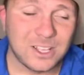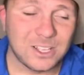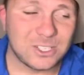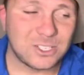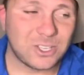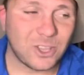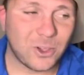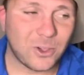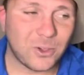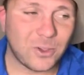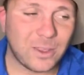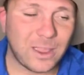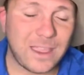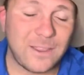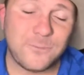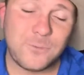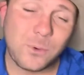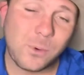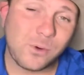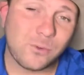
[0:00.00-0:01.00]
So
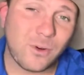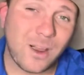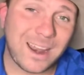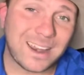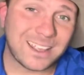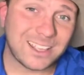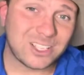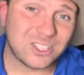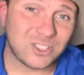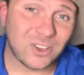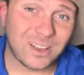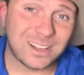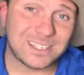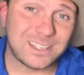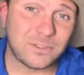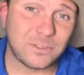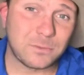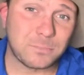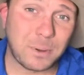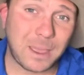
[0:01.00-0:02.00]
if you were writing a
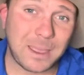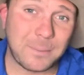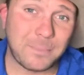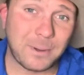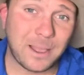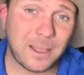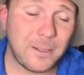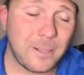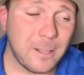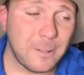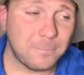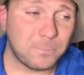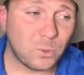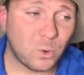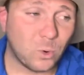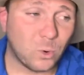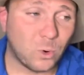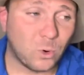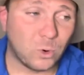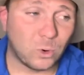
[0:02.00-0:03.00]
scientific paper
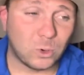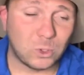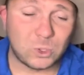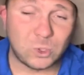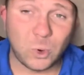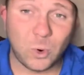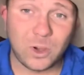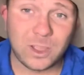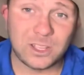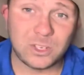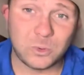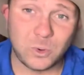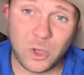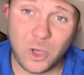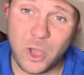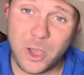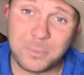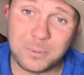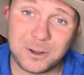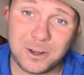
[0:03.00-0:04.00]
or talking to
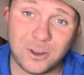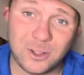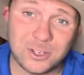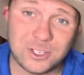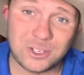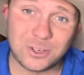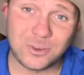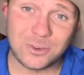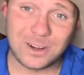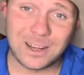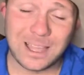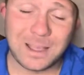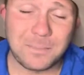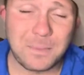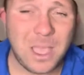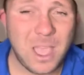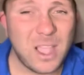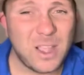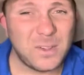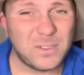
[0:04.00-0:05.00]
a herpetological
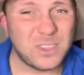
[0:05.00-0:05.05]
club,